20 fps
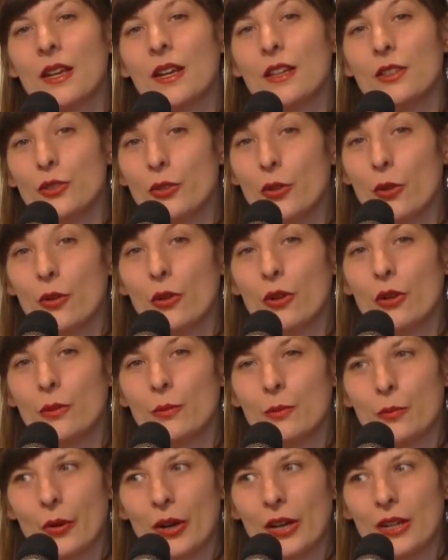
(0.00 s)
your
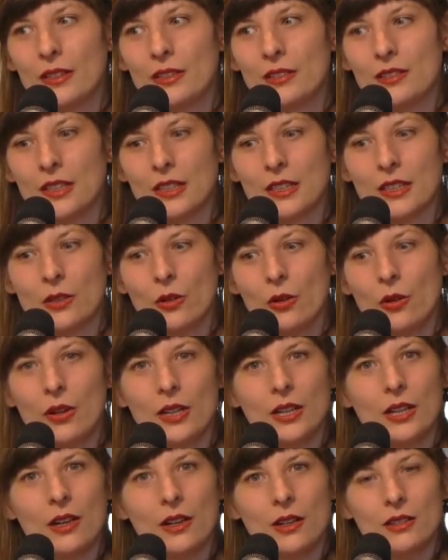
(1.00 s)
brain is thinking, oh my
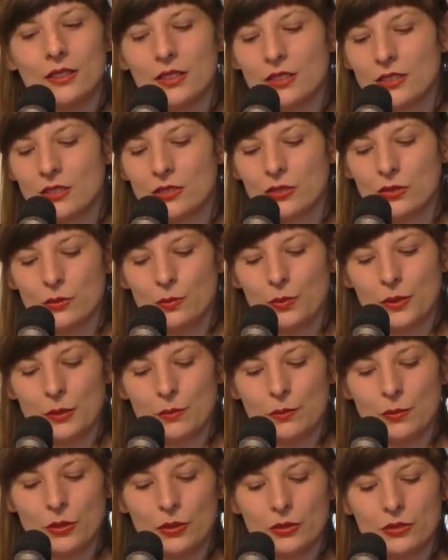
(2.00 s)
god, this is super
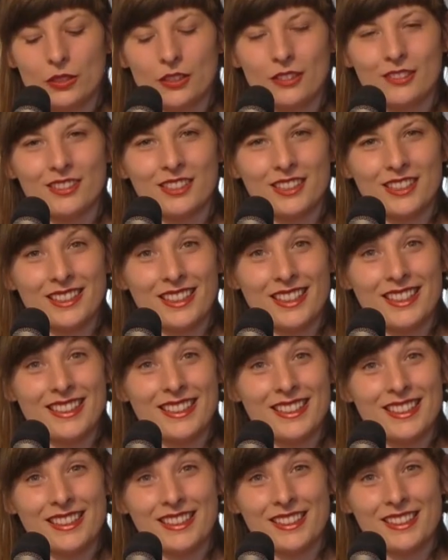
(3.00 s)
important, and
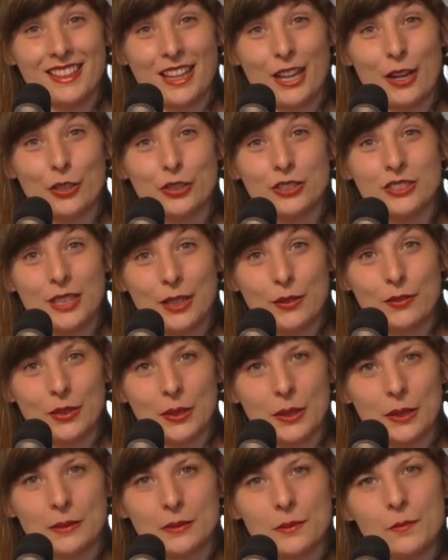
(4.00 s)
then they are saving
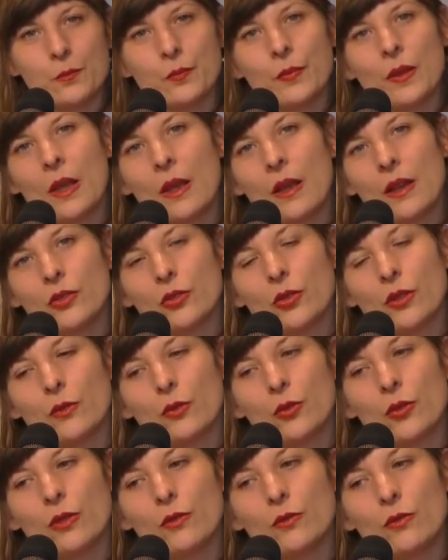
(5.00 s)
it. So if
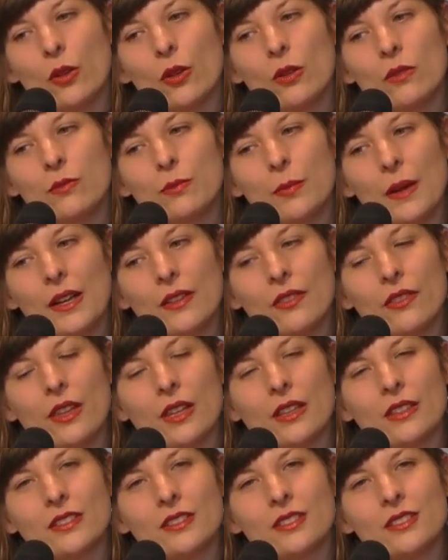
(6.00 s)
you involve bad
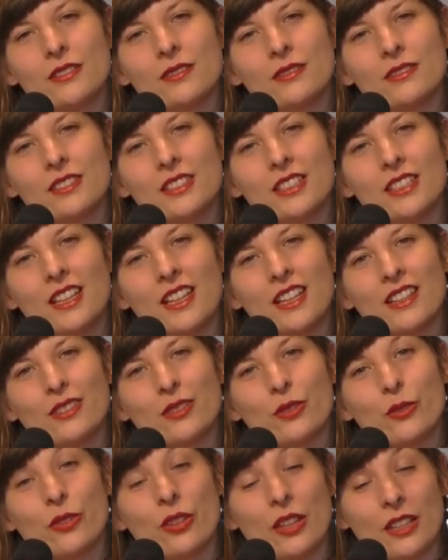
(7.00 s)
things
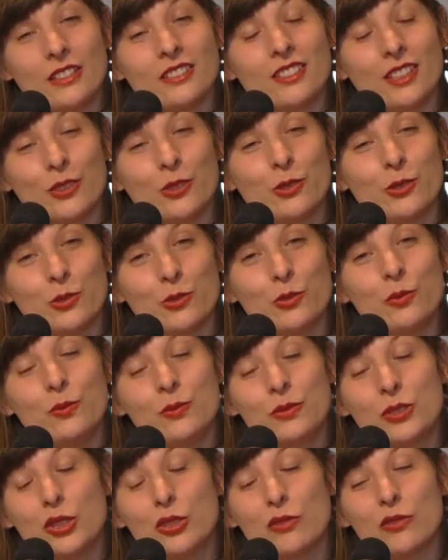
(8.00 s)
into things that you do,
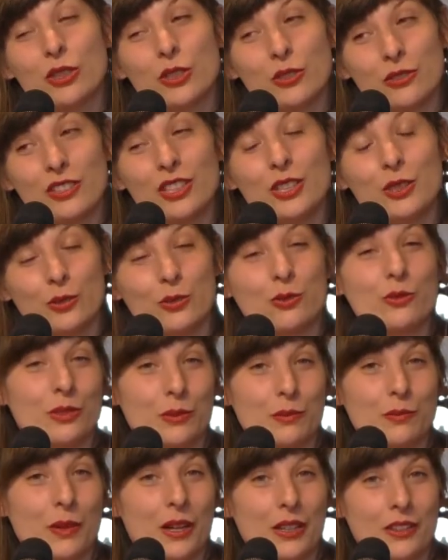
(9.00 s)
you will continue
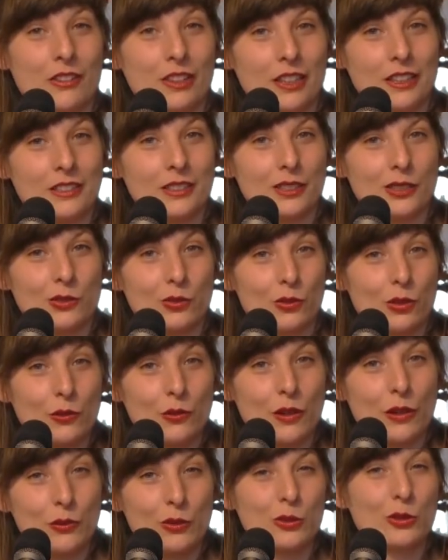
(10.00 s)
doing bad things. So if
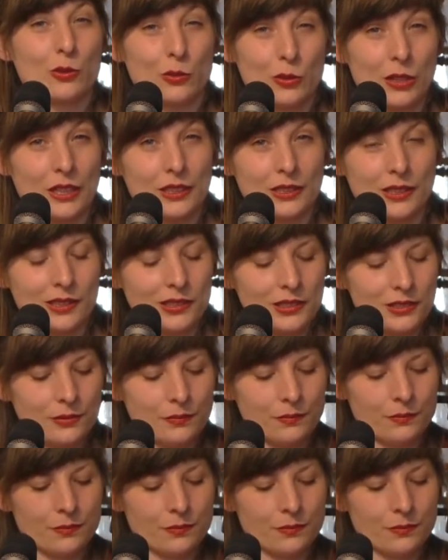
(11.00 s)
I will do like this,